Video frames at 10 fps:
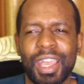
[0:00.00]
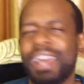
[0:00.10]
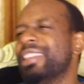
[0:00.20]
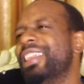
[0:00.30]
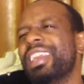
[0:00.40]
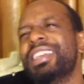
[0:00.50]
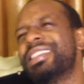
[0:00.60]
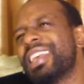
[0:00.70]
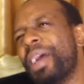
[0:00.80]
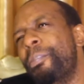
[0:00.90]
there
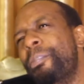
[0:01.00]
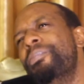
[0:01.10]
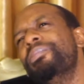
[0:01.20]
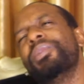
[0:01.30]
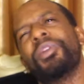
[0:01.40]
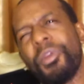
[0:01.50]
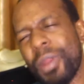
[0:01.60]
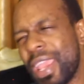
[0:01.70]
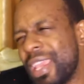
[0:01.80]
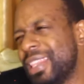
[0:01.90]
is a
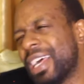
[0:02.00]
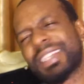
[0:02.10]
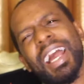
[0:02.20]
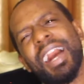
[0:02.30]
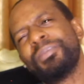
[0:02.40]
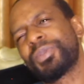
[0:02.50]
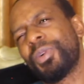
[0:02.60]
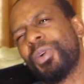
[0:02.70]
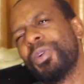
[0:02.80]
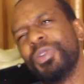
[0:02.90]
rain that comes,
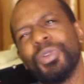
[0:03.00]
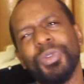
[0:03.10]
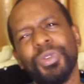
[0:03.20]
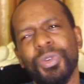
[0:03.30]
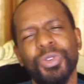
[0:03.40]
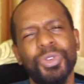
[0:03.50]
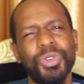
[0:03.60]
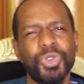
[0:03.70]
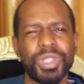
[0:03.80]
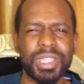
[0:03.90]
or you, you, you,
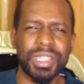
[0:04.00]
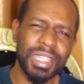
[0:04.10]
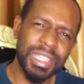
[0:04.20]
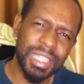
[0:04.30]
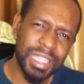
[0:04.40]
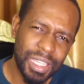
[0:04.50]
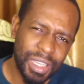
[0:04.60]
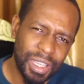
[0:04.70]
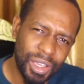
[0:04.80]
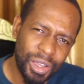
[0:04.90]
you sink
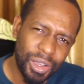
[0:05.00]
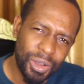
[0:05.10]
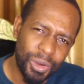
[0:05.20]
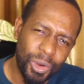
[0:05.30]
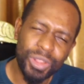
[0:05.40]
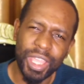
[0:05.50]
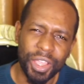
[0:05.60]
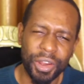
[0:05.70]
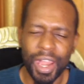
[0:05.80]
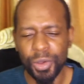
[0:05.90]
on the
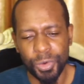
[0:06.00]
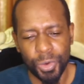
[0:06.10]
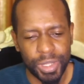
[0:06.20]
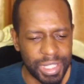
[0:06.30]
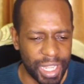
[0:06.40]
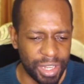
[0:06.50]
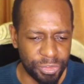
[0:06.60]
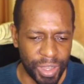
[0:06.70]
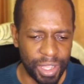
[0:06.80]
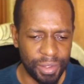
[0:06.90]
ground or in the
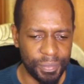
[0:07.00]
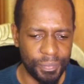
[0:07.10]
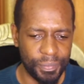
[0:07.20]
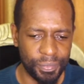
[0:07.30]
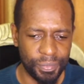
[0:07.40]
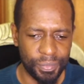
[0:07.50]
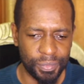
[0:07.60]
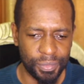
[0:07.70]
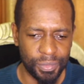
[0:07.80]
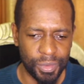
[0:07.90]
river.
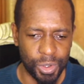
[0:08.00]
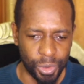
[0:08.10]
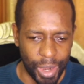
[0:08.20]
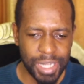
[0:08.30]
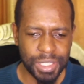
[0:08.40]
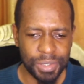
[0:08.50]
All right?